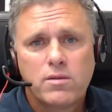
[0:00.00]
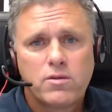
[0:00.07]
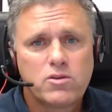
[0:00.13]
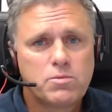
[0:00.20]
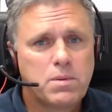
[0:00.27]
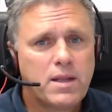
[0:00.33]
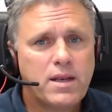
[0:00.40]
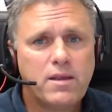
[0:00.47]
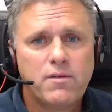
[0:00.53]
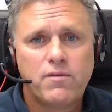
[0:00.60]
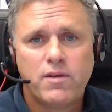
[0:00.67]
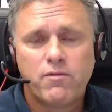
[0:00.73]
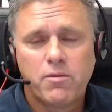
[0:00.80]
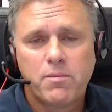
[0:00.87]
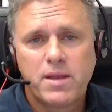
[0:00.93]
there's plenty
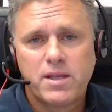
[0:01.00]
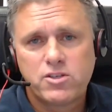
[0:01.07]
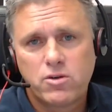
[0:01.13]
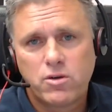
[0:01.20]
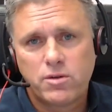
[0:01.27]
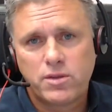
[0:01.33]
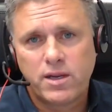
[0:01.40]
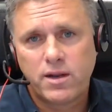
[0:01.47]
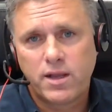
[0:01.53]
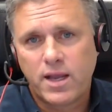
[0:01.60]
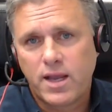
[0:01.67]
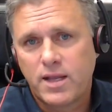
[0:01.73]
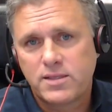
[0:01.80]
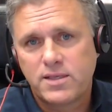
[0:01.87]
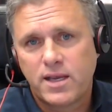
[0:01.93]
of information on there to
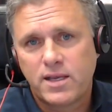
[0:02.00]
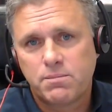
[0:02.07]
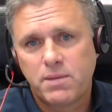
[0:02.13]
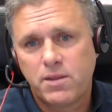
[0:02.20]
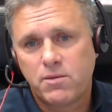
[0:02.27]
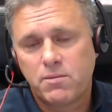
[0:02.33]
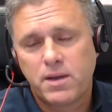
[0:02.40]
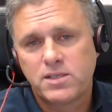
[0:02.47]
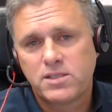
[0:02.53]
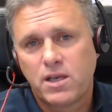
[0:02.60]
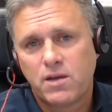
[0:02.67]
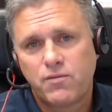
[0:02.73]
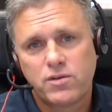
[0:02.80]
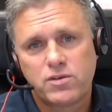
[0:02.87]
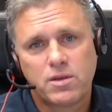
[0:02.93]
contact me, either
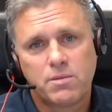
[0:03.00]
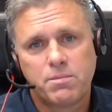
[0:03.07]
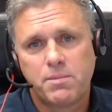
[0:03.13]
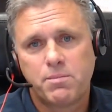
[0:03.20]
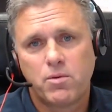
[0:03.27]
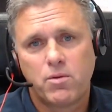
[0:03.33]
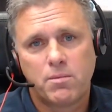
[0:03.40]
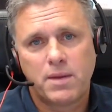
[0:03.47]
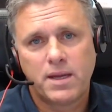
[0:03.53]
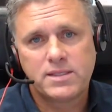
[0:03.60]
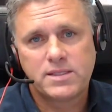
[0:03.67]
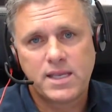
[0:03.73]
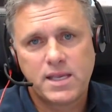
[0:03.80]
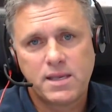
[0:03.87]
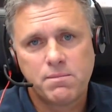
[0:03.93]
myself or some people on my
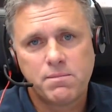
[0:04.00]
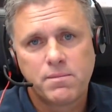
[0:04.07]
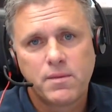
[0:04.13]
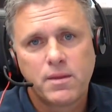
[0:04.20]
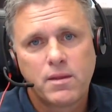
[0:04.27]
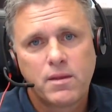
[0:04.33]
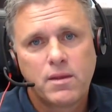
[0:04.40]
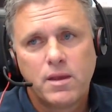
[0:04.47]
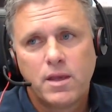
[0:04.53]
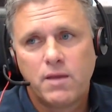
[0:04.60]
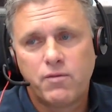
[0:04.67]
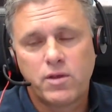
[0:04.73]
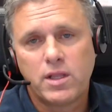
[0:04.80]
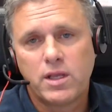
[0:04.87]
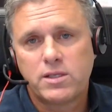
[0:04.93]
team.
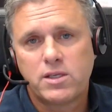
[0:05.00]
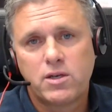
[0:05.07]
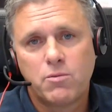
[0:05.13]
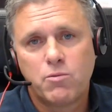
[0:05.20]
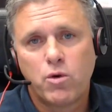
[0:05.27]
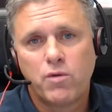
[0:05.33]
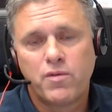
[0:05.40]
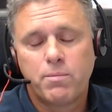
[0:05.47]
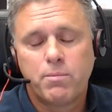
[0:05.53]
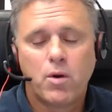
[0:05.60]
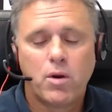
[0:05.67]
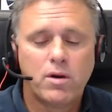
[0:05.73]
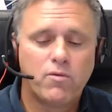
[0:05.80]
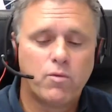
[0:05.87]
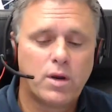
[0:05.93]
If you'd like to know more of it,
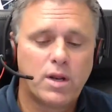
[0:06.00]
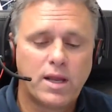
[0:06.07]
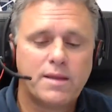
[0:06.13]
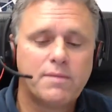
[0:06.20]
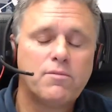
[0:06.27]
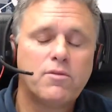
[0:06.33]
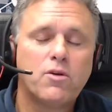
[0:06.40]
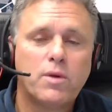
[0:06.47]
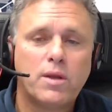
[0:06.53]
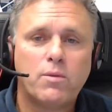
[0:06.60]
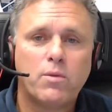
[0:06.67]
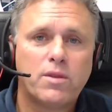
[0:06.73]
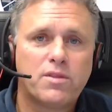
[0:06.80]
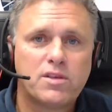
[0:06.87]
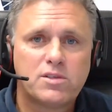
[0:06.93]
part of what I am
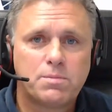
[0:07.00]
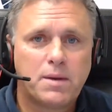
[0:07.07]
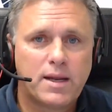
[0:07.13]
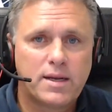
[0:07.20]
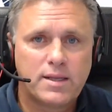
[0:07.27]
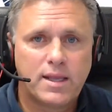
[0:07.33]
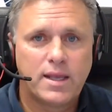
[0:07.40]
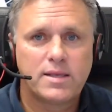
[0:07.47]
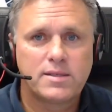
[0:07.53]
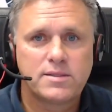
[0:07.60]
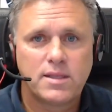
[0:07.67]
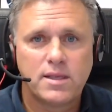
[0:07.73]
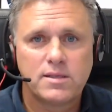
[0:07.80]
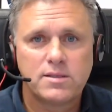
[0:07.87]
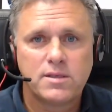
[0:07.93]
doing with this podcast
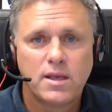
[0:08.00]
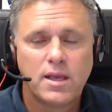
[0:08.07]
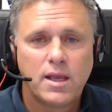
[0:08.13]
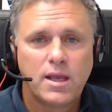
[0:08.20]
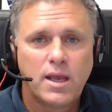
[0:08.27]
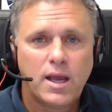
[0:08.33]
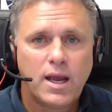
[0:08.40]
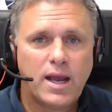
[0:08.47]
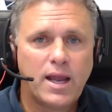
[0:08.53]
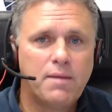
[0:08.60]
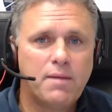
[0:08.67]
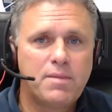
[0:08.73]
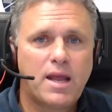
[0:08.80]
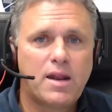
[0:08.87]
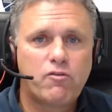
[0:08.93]
is I
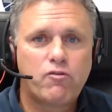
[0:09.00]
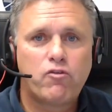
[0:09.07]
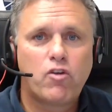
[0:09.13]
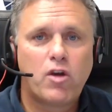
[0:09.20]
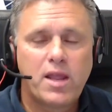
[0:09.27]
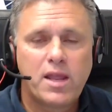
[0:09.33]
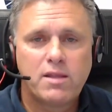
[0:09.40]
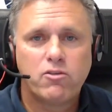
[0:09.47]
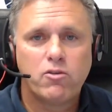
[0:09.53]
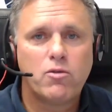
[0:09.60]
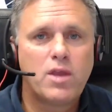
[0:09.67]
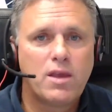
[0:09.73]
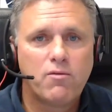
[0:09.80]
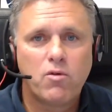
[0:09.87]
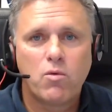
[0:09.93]
am not afraid to
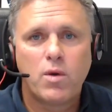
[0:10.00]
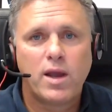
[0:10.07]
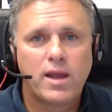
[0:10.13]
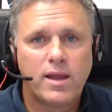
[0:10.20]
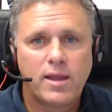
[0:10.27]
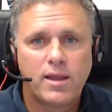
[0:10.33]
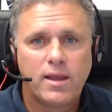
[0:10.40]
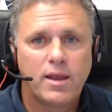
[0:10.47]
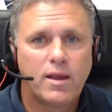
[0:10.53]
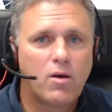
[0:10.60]
give away